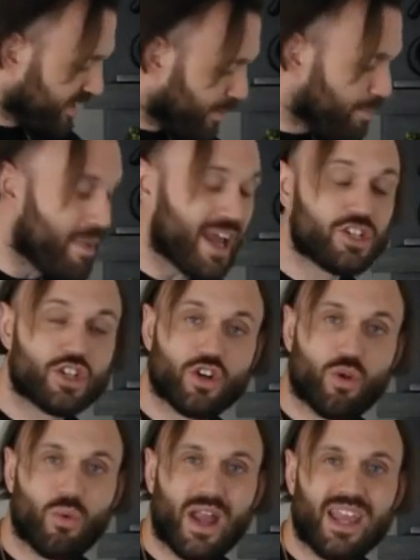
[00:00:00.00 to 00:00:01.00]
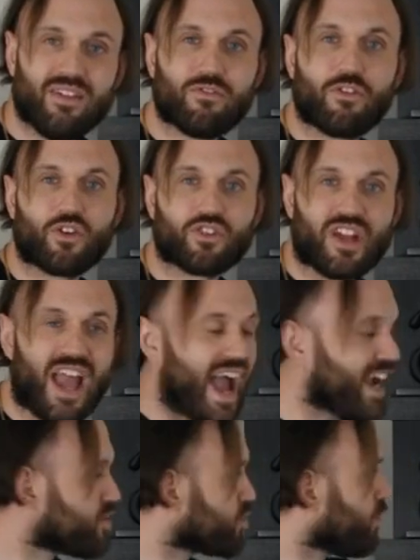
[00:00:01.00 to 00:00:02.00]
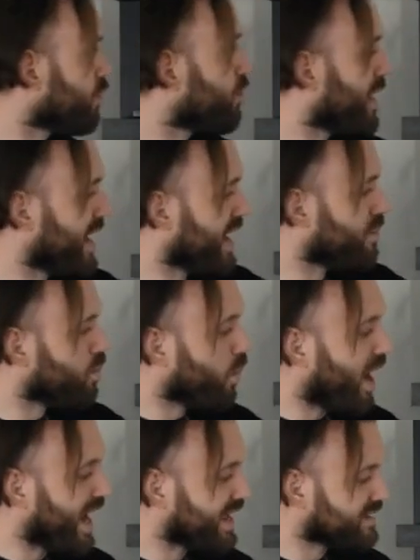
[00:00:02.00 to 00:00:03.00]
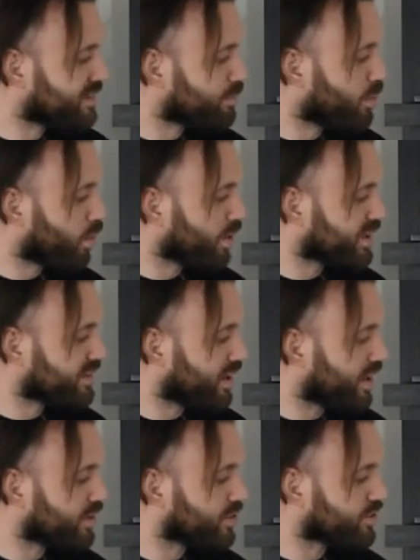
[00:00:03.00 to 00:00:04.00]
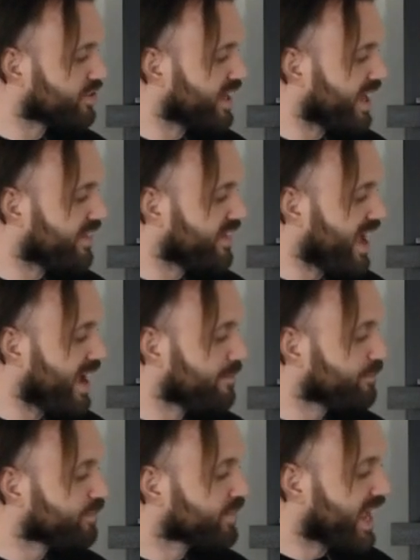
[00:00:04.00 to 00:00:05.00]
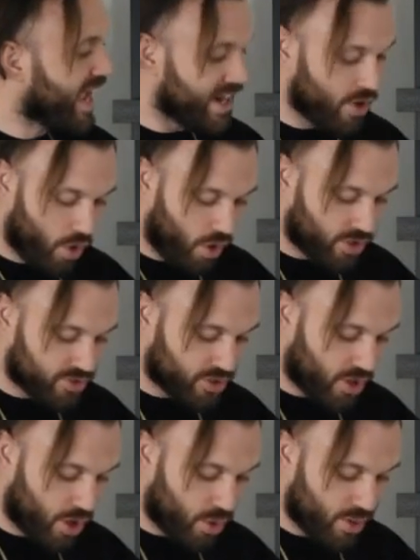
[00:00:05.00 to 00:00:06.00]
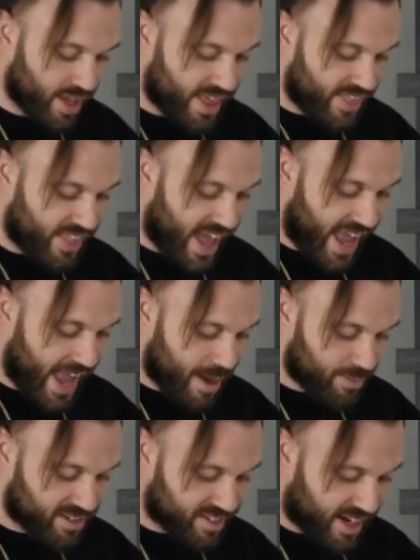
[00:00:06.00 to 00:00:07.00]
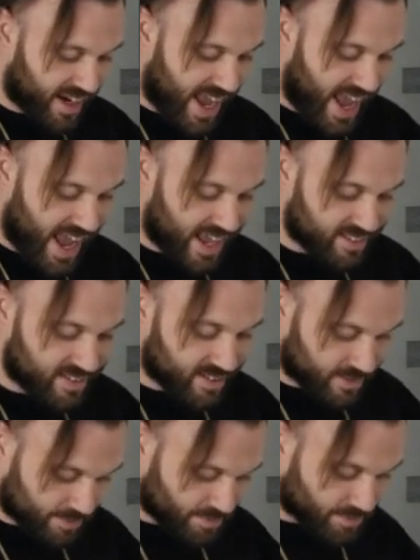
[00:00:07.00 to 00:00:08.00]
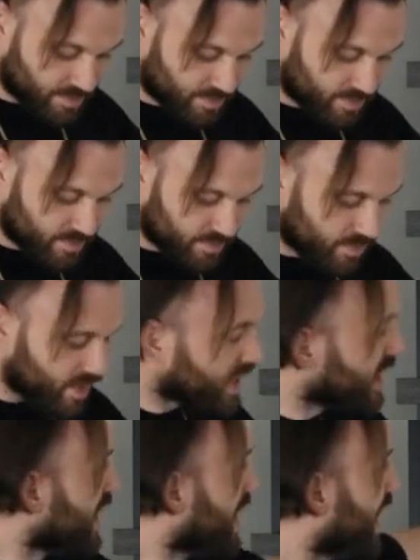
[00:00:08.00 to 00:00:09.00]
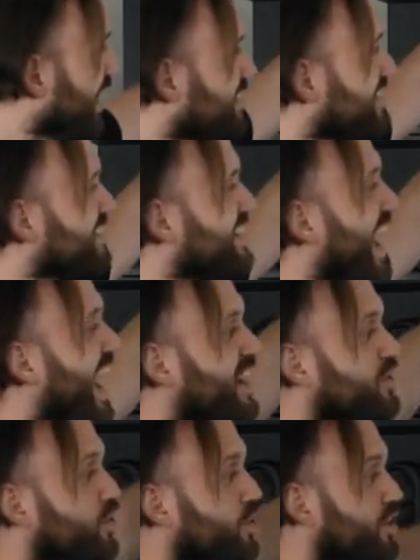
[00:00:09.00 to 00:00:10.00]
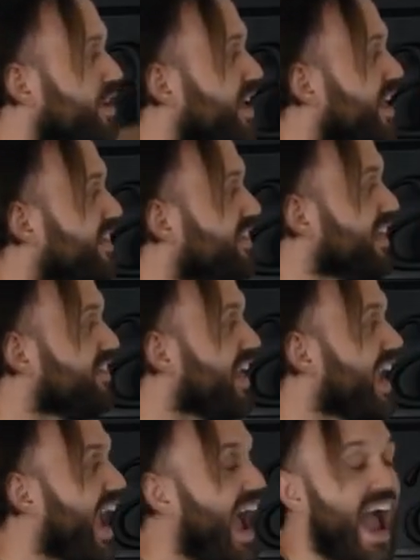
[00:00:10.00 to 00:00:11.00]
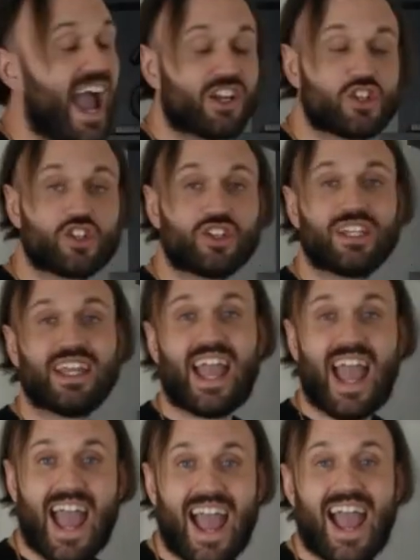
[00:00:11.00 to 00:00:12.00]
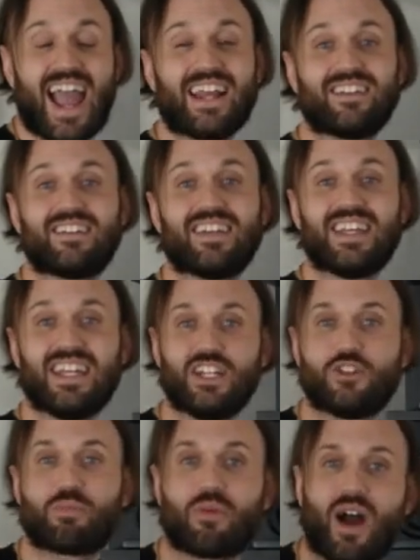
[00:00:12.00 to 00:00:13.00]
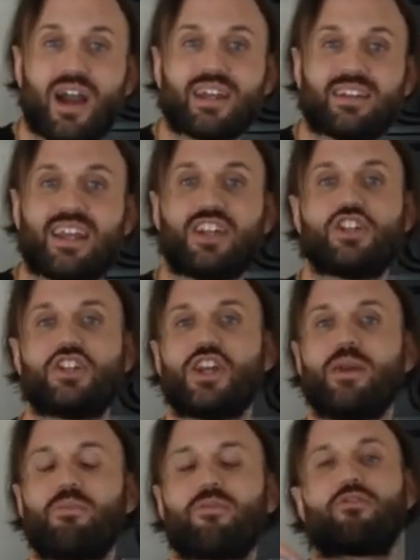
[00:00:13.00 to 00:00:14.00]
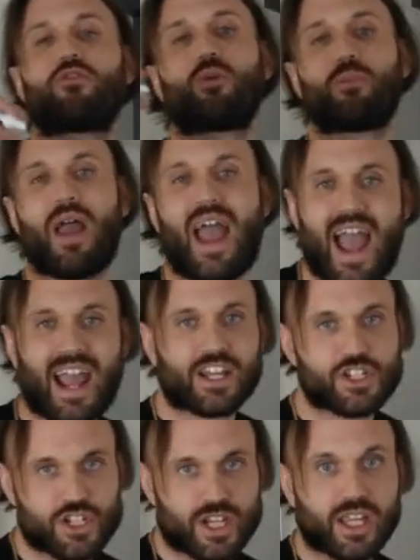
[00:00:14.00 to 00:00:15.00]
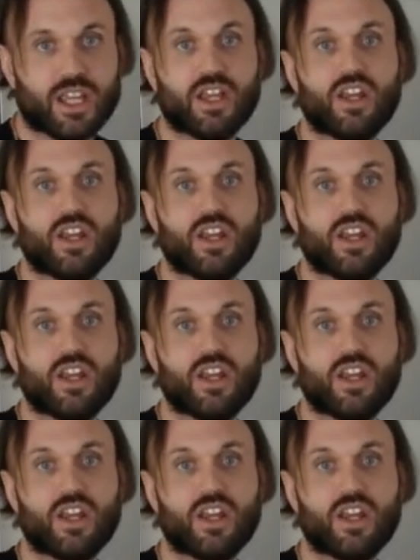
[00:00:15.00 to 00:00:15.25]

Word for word: dimensional weight versus actual weight and why it's important to understand that. And also that Amazon has a standard that they actually add to each product they ship for packaging.